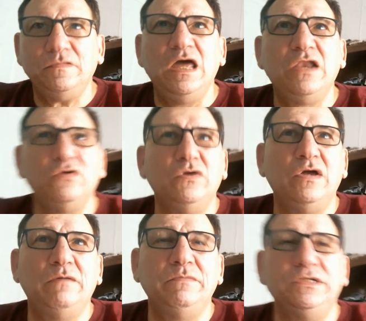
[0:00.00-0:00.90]
I don't know
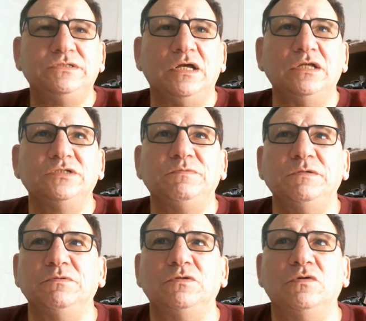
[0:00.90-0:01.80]
how many times
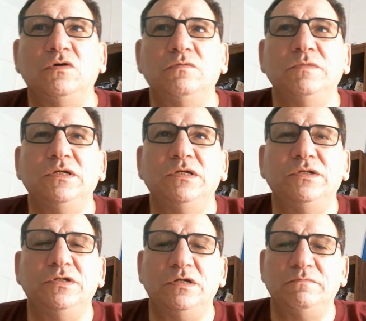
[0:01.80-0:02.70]
people called me
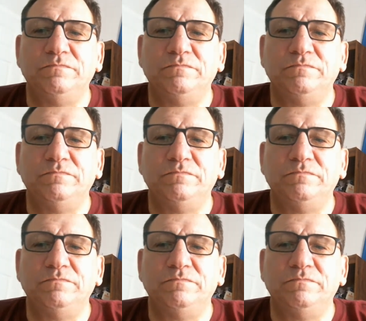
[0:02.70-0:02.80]
and